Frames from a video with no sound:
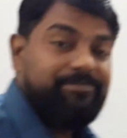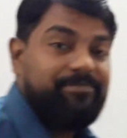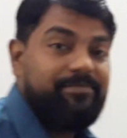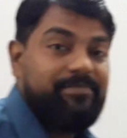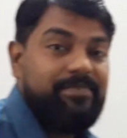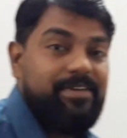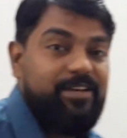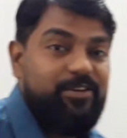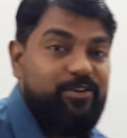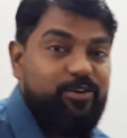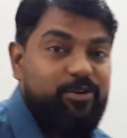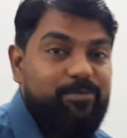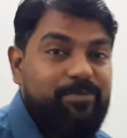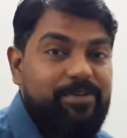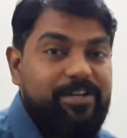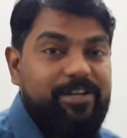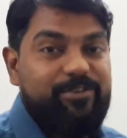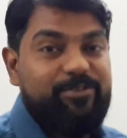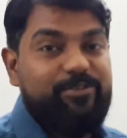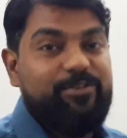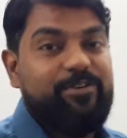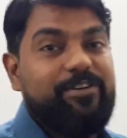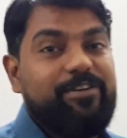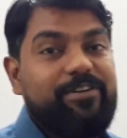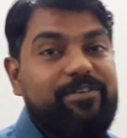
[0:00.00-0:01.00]
I hope that
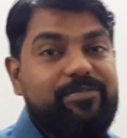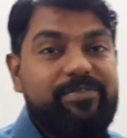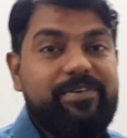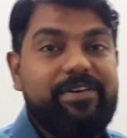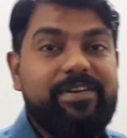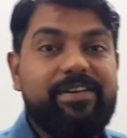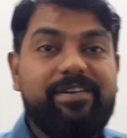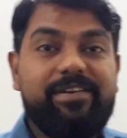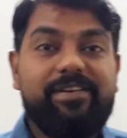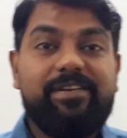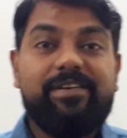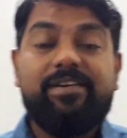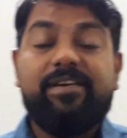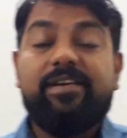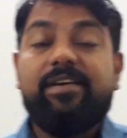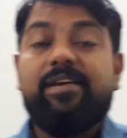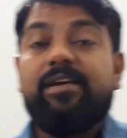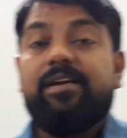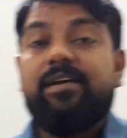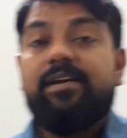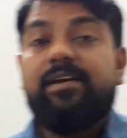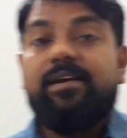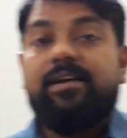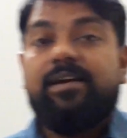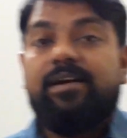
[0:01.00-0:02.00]
you all are fine.
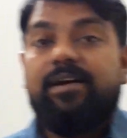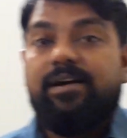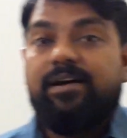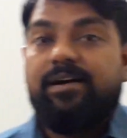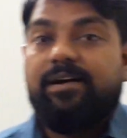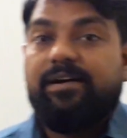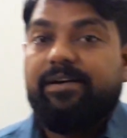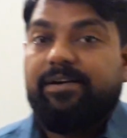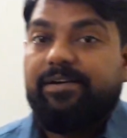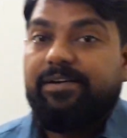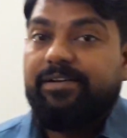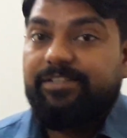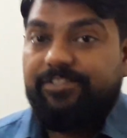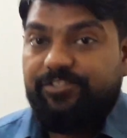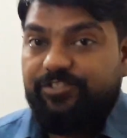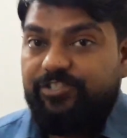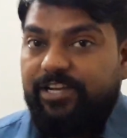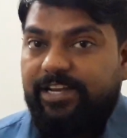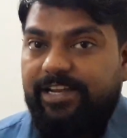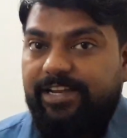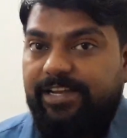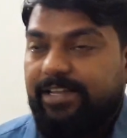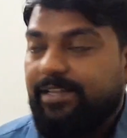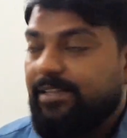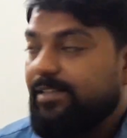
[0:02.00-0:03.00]

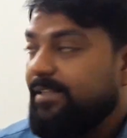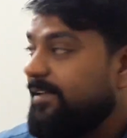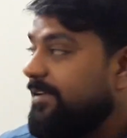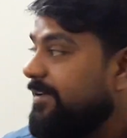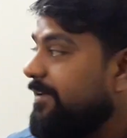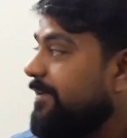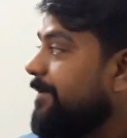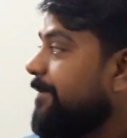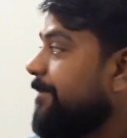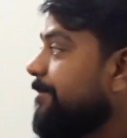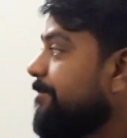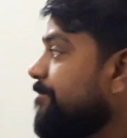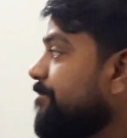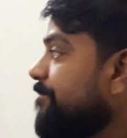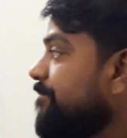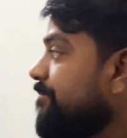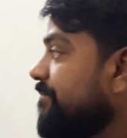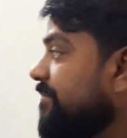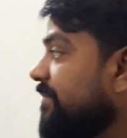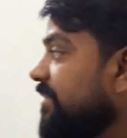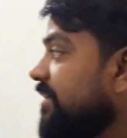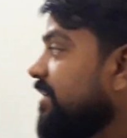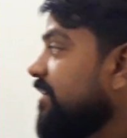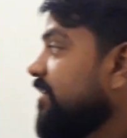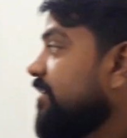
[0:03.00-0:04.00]
Jai Hind.
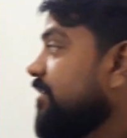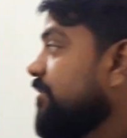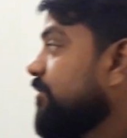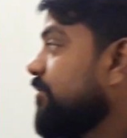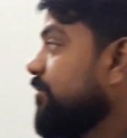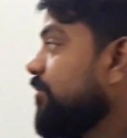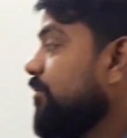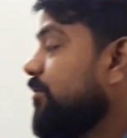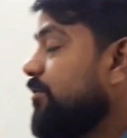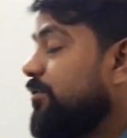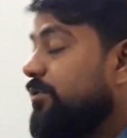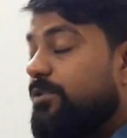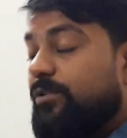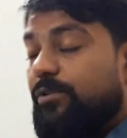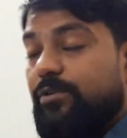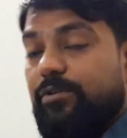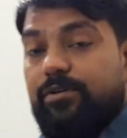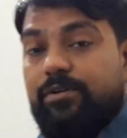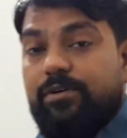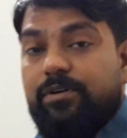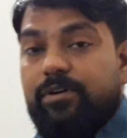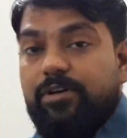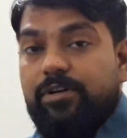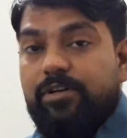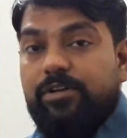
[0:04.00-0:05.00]
So
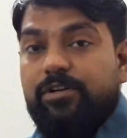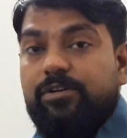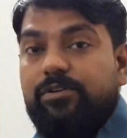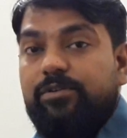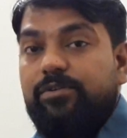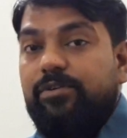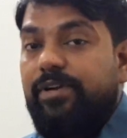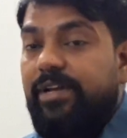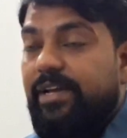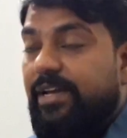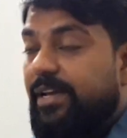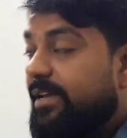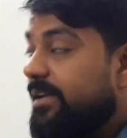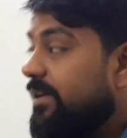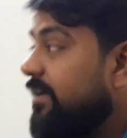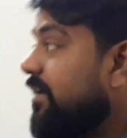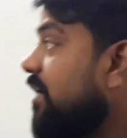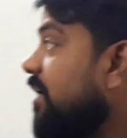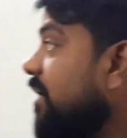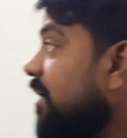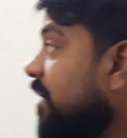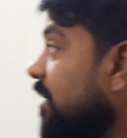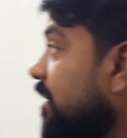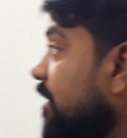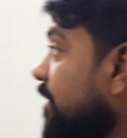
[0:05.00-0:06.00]
today
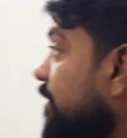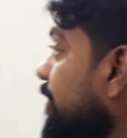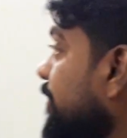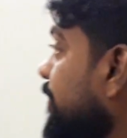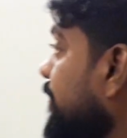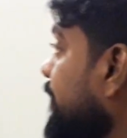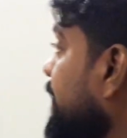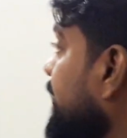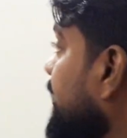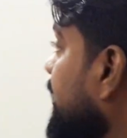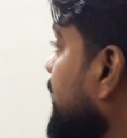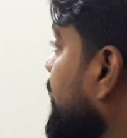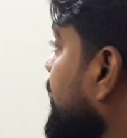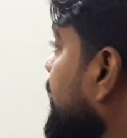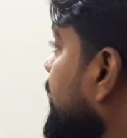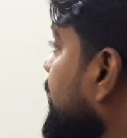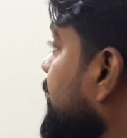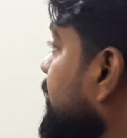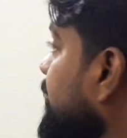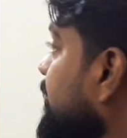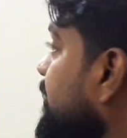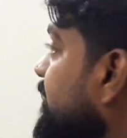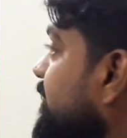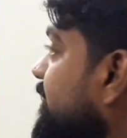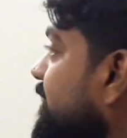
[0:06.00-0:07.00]
we are
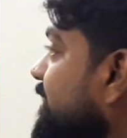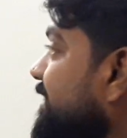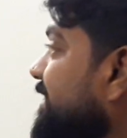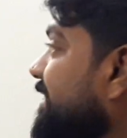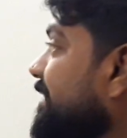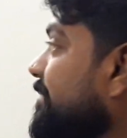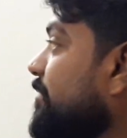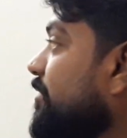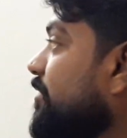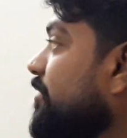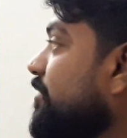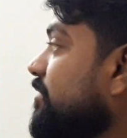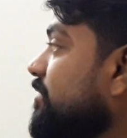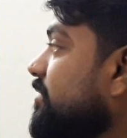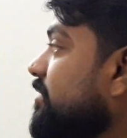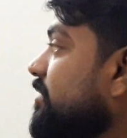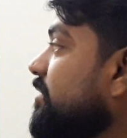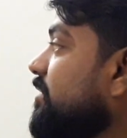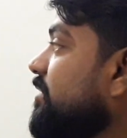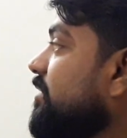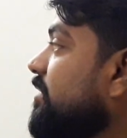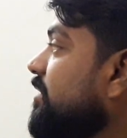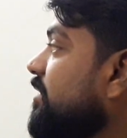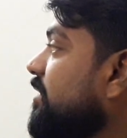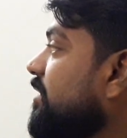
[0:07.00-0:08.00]
going to discuss about
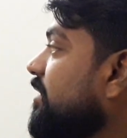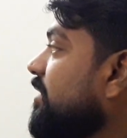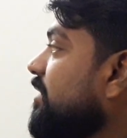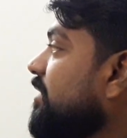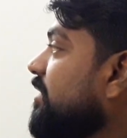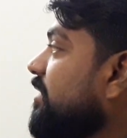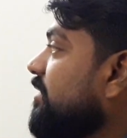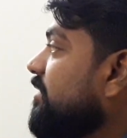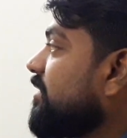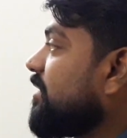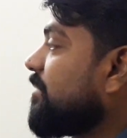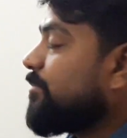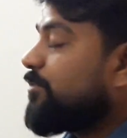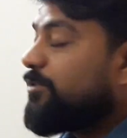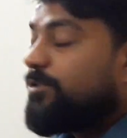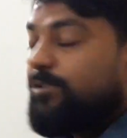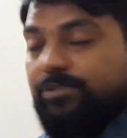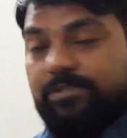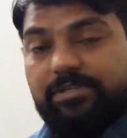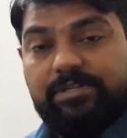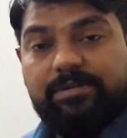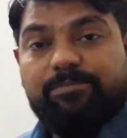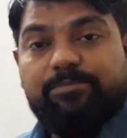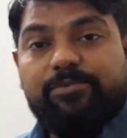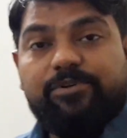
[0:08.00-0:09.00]
the
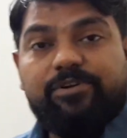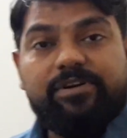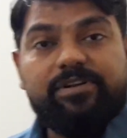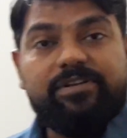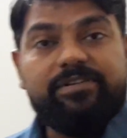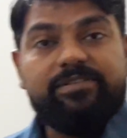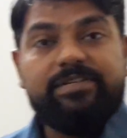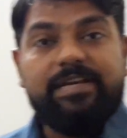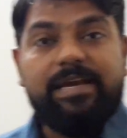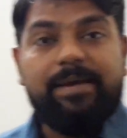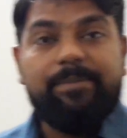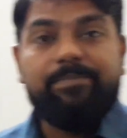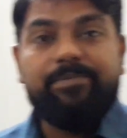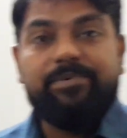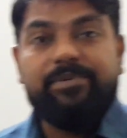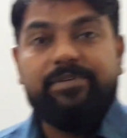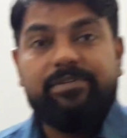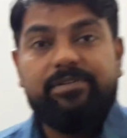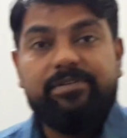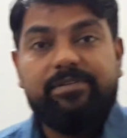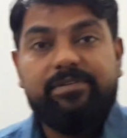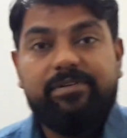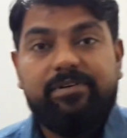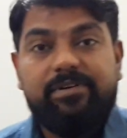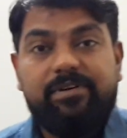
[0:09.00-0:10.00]
most important
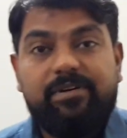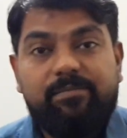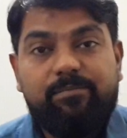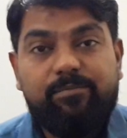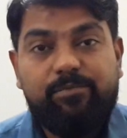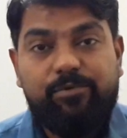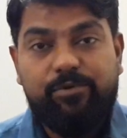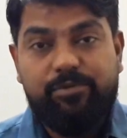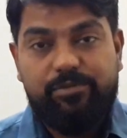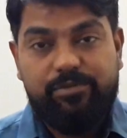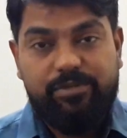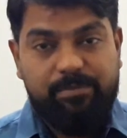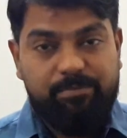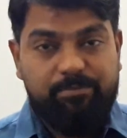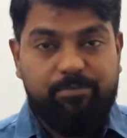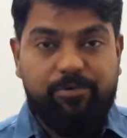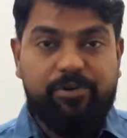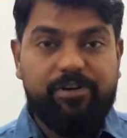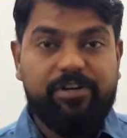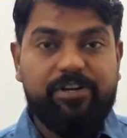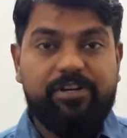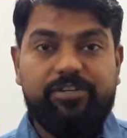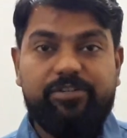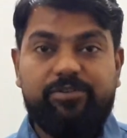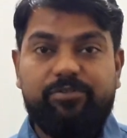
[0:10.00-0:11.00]
chapter, most
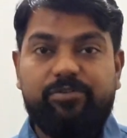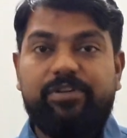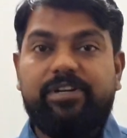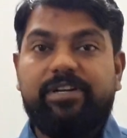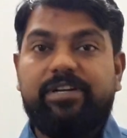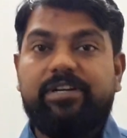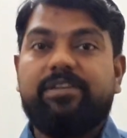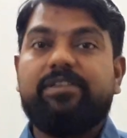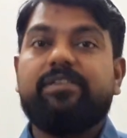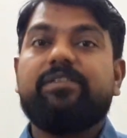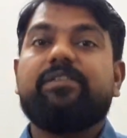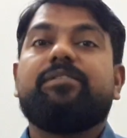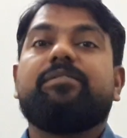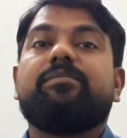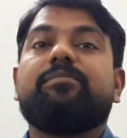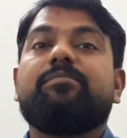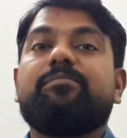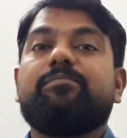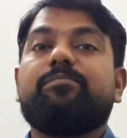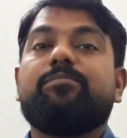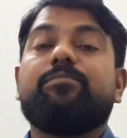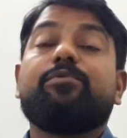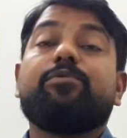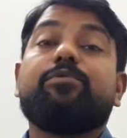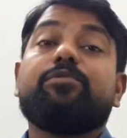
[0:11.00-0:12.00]
important unit,
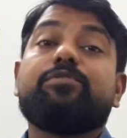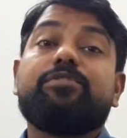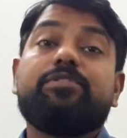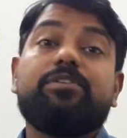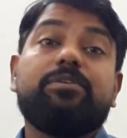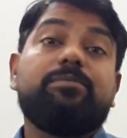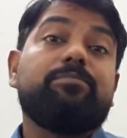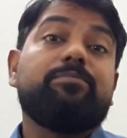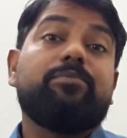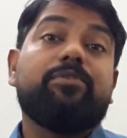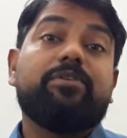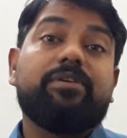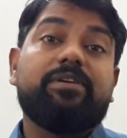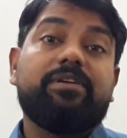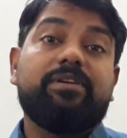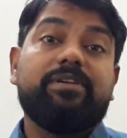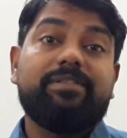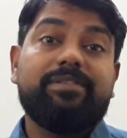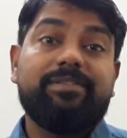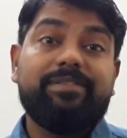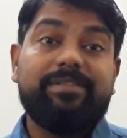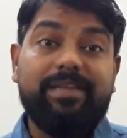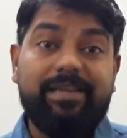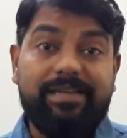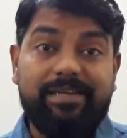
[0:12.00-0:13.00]
most
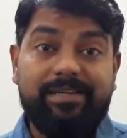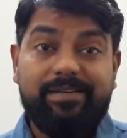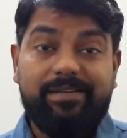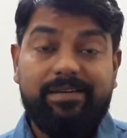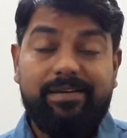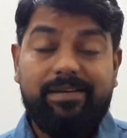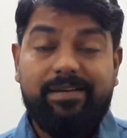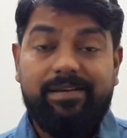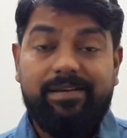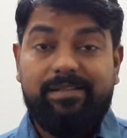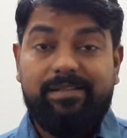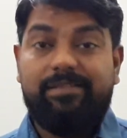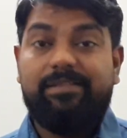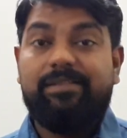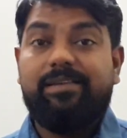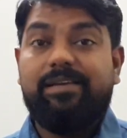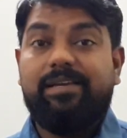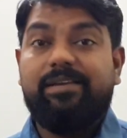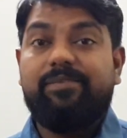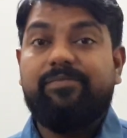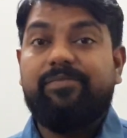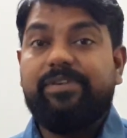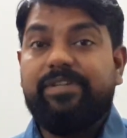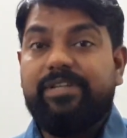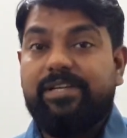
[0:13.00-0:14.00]
important thing
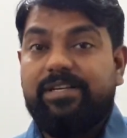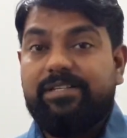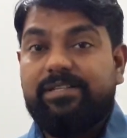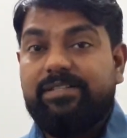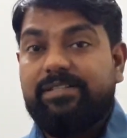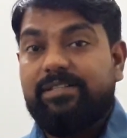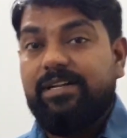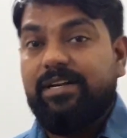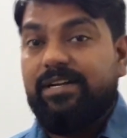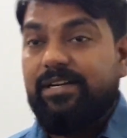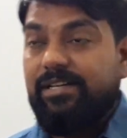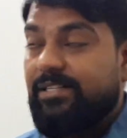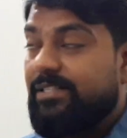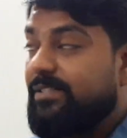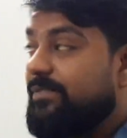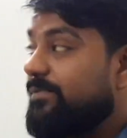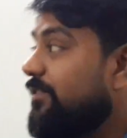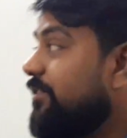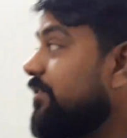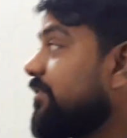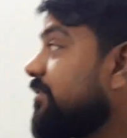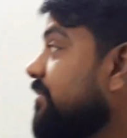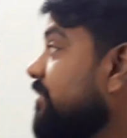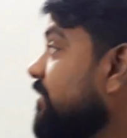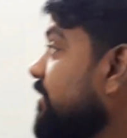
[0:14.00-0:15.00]
in physics, that is
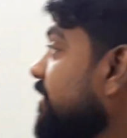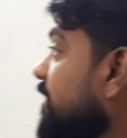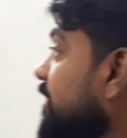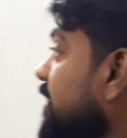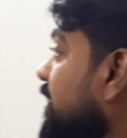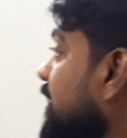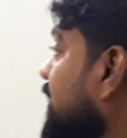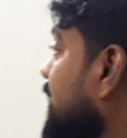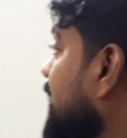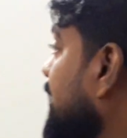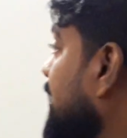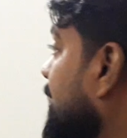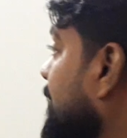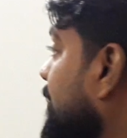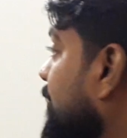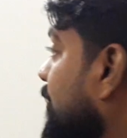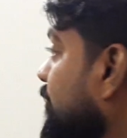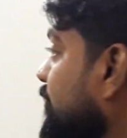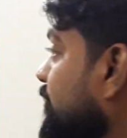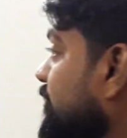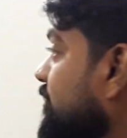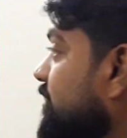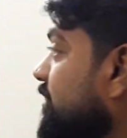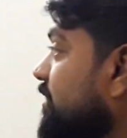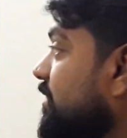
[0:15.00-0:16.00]
what
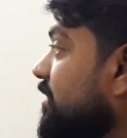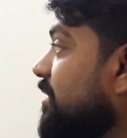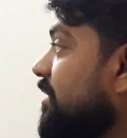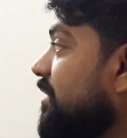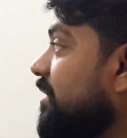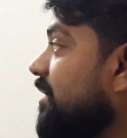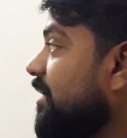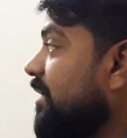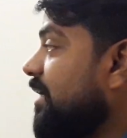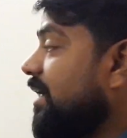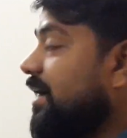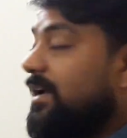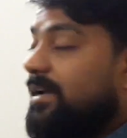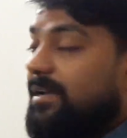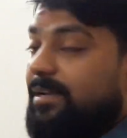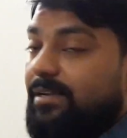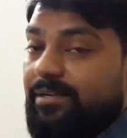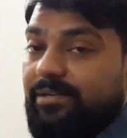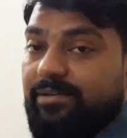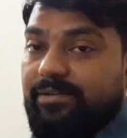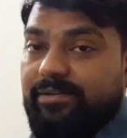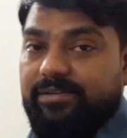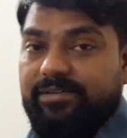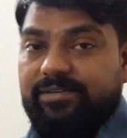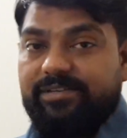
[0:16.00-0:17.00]
about
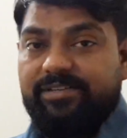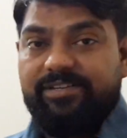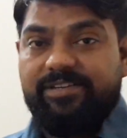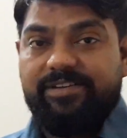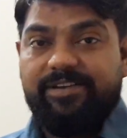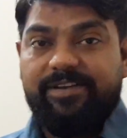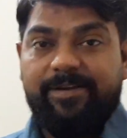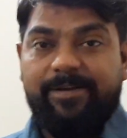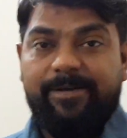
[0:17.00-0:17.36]
light.